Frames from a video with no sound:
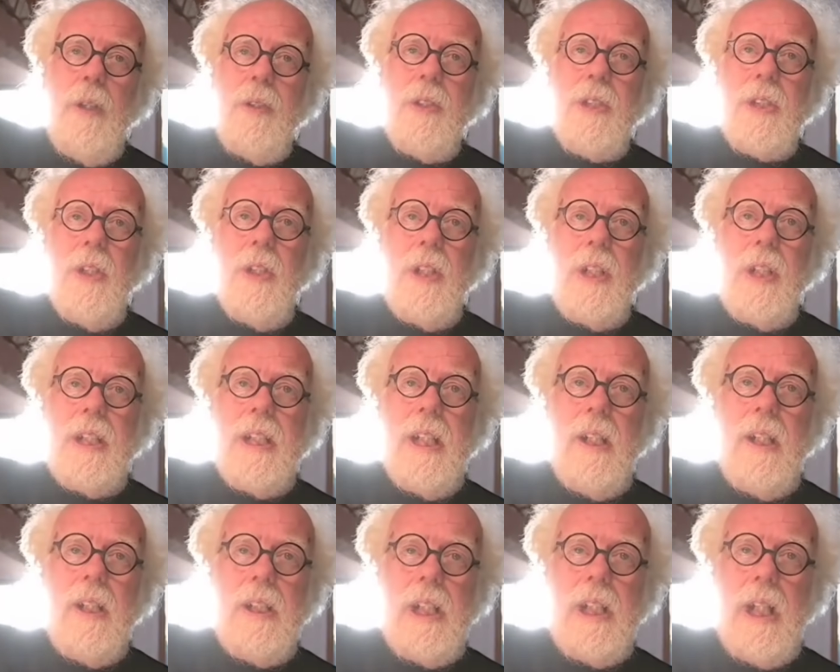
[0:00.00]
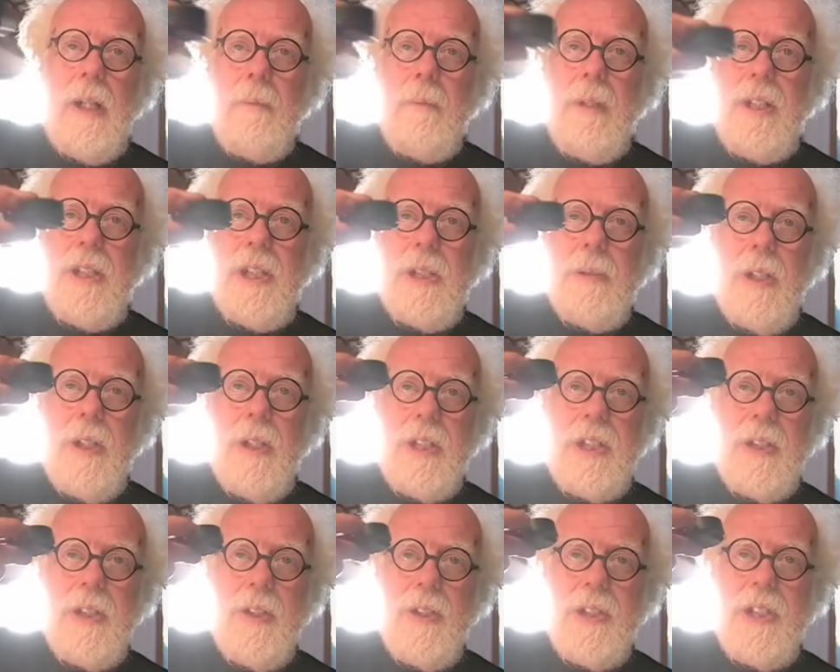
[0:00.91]
is going to come into our
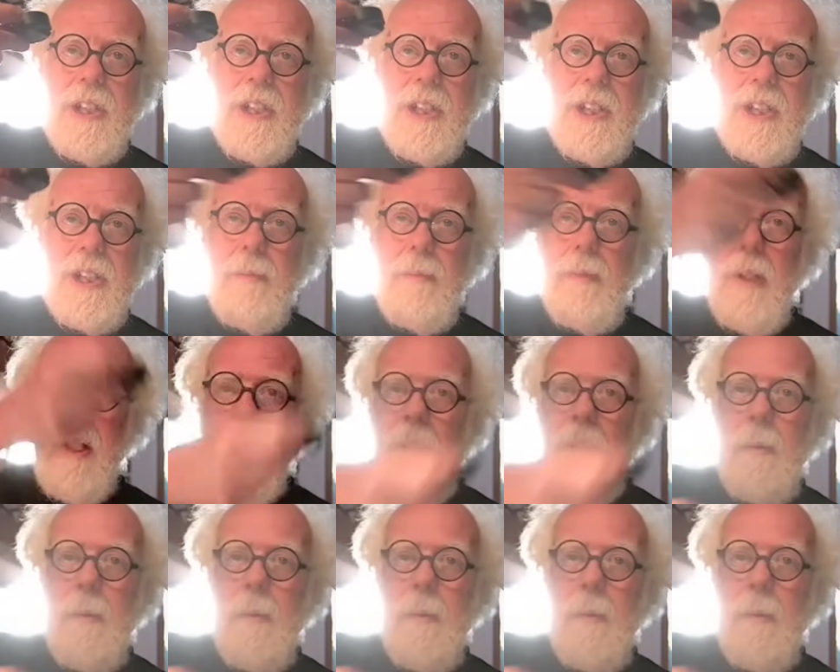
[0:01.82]
solar system,